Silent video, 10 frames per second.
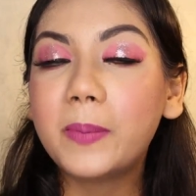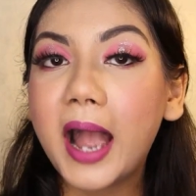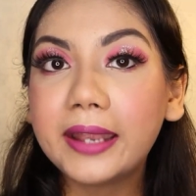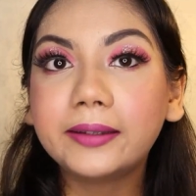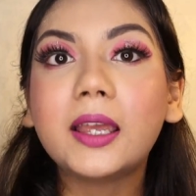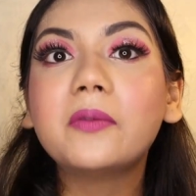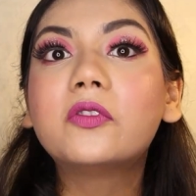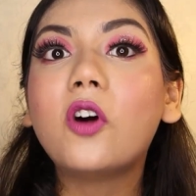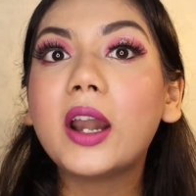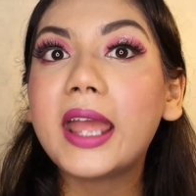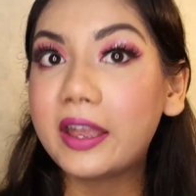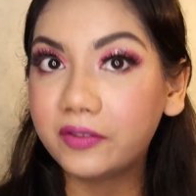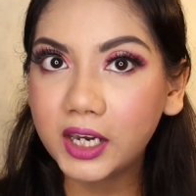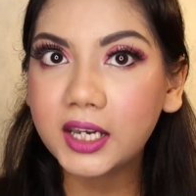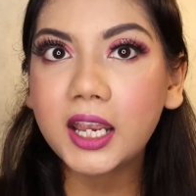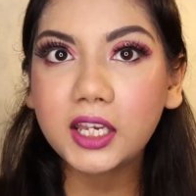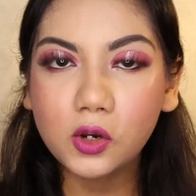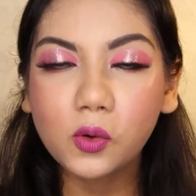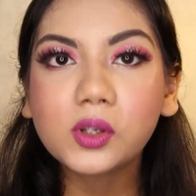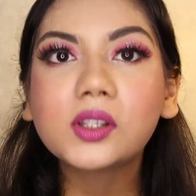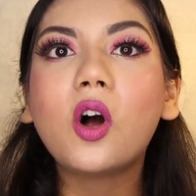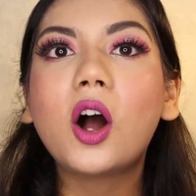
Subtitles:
buying them for everyday use